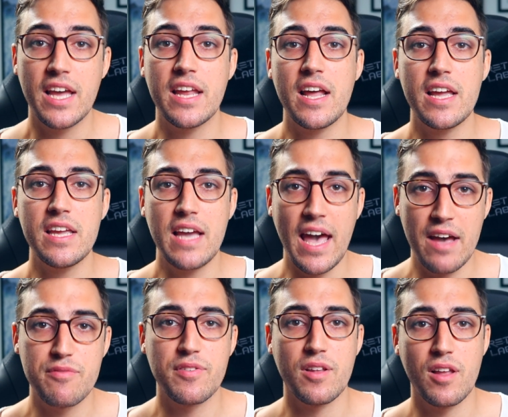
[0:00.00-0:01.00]
and I
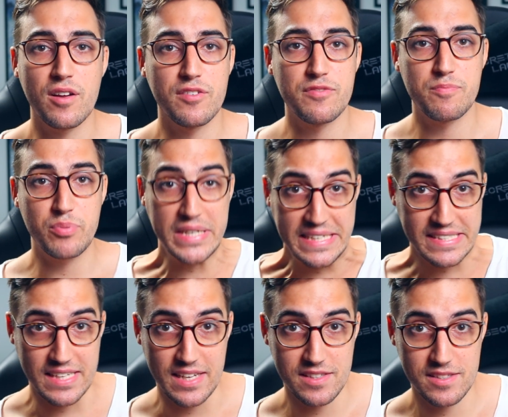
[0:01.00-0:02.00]
have a lot of
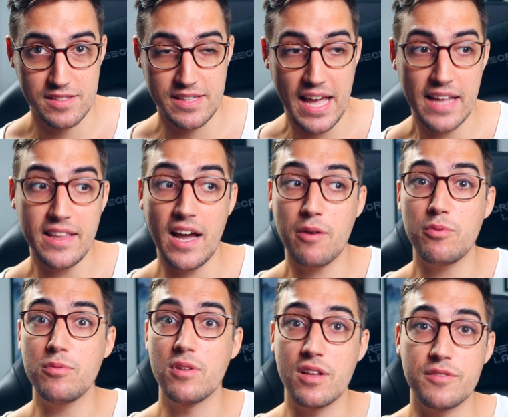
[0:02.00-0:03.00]
presets that I
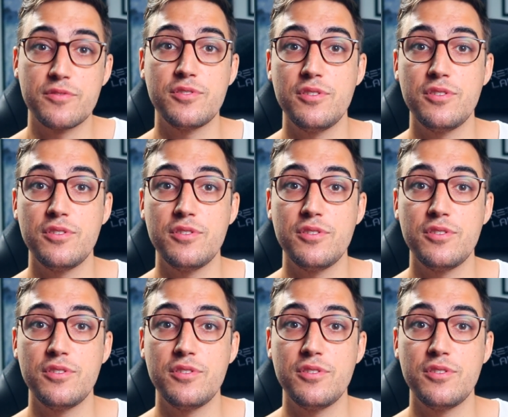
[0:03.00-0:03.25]
would love